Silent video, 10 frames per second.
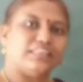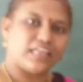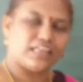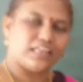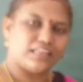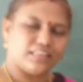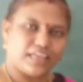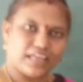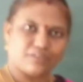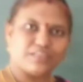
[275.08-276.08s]

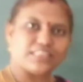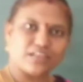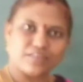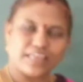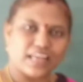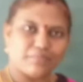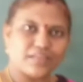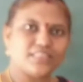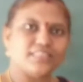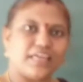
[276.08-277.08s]
they have discovered the
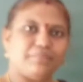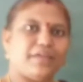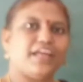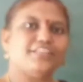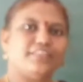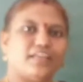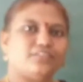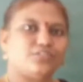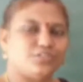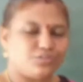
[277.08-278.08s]
elements, they made
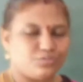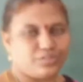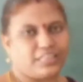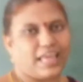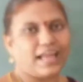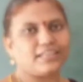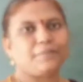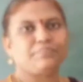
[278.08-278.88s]
that to react,